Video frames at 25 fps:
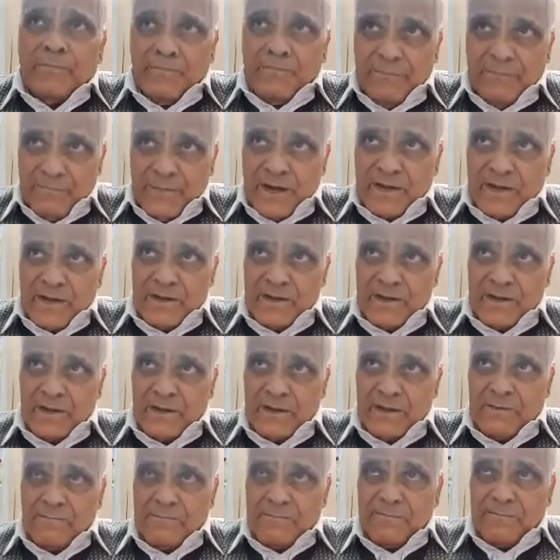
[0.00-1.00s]
But
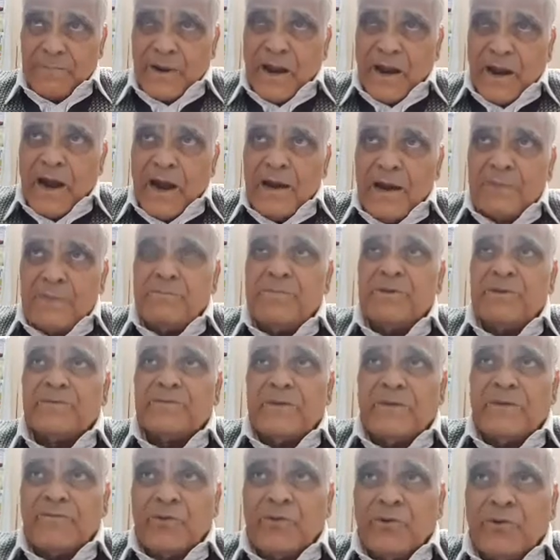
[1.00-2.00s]
the
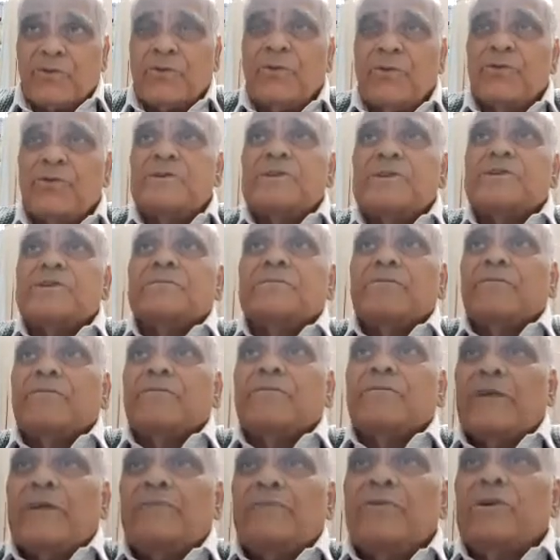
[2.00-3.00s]
fructose is,
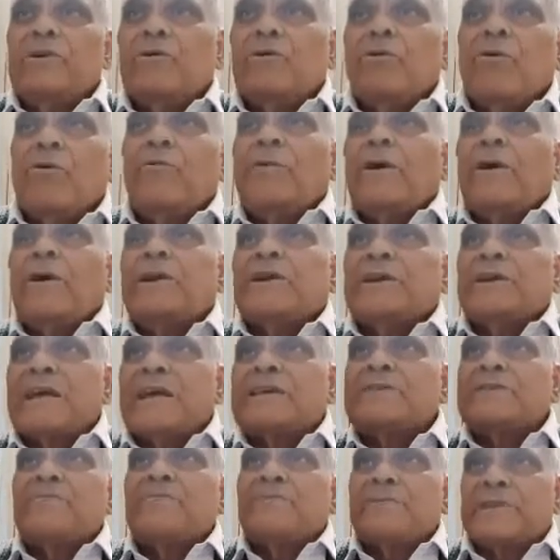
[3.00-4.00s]
when we go for the
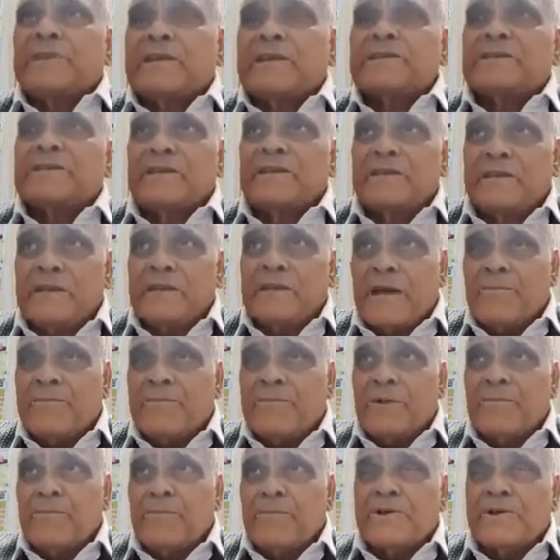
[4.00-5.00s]
testing the
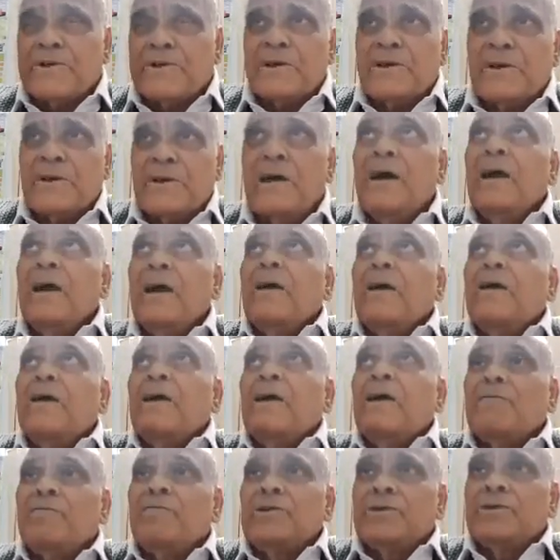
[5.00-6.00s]
diabetic patient,
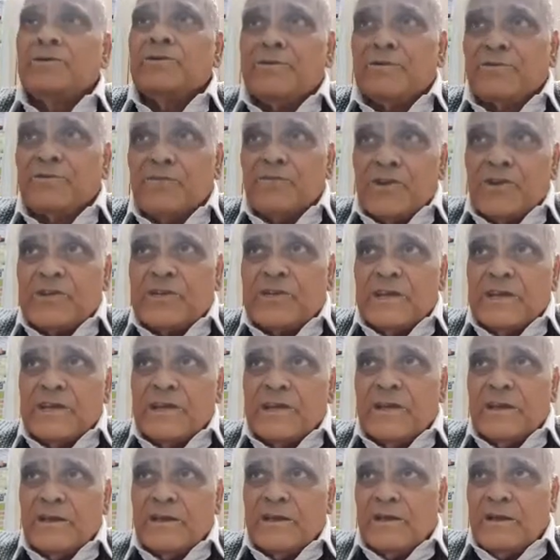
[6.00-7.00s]
we
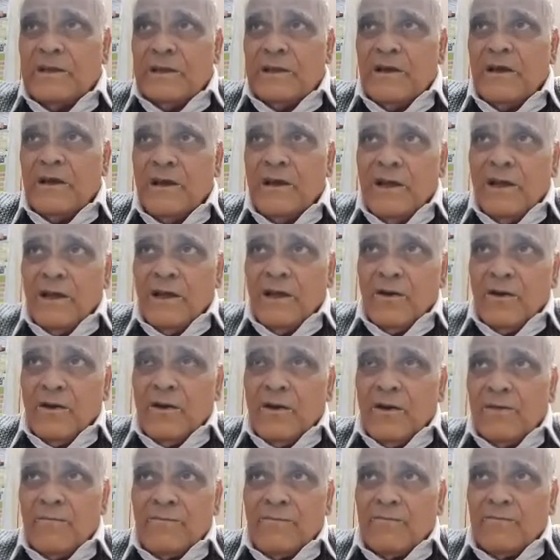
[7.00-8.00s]
see
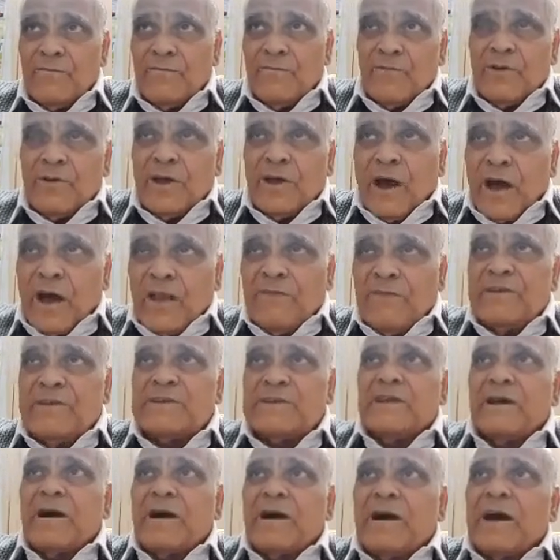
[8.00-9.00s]
we
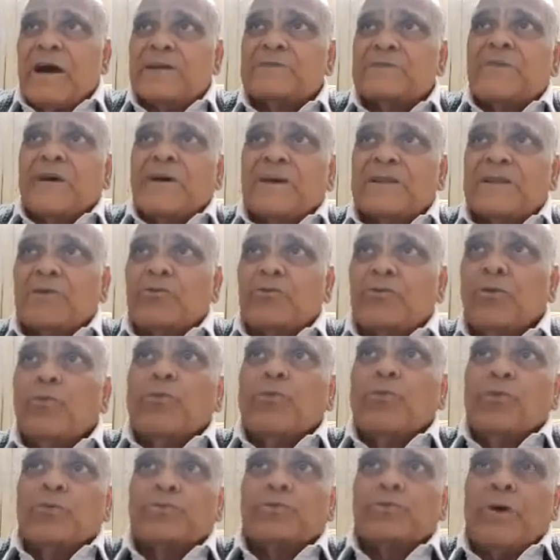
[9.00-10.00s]
always ask for the
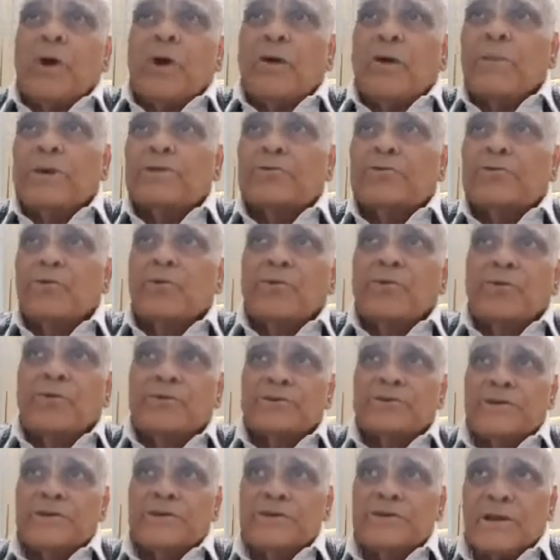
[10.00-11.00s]
glucose. How much
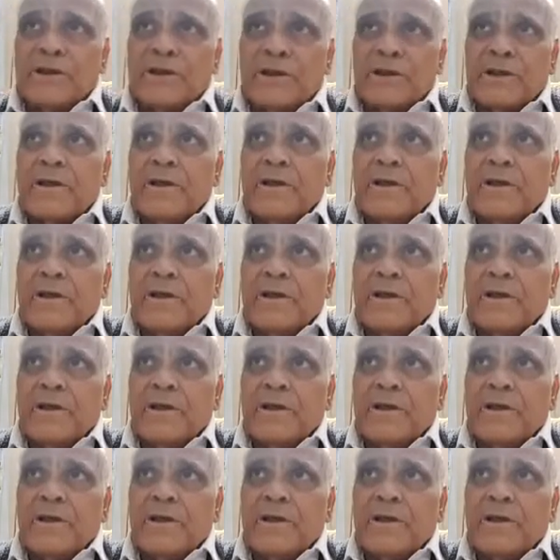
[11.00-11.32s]
glucose is there?